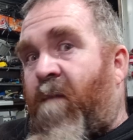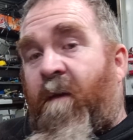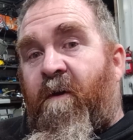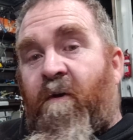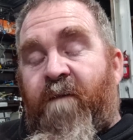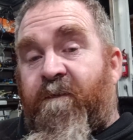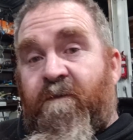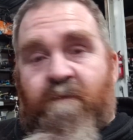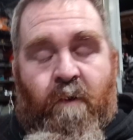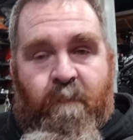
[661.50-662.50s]
Maybe your life's
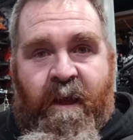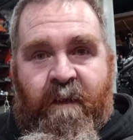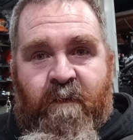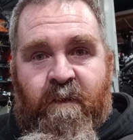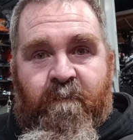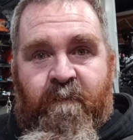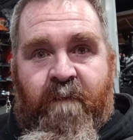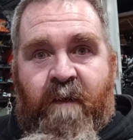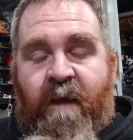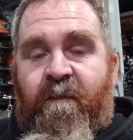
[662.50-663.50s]
so bad that you've
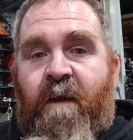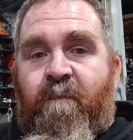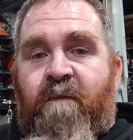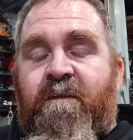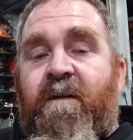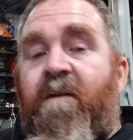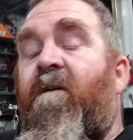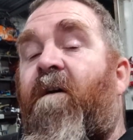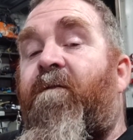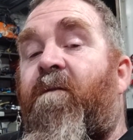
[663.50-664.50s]
never had that person in
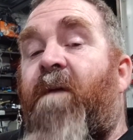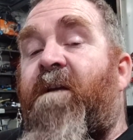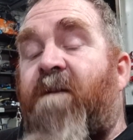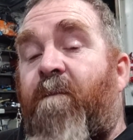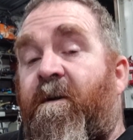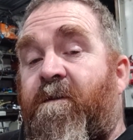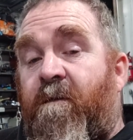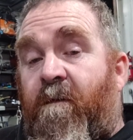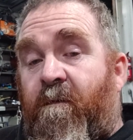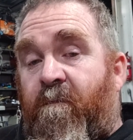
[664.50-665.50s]
your life that means that
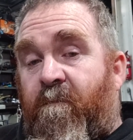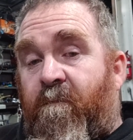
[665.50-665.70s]
much to you.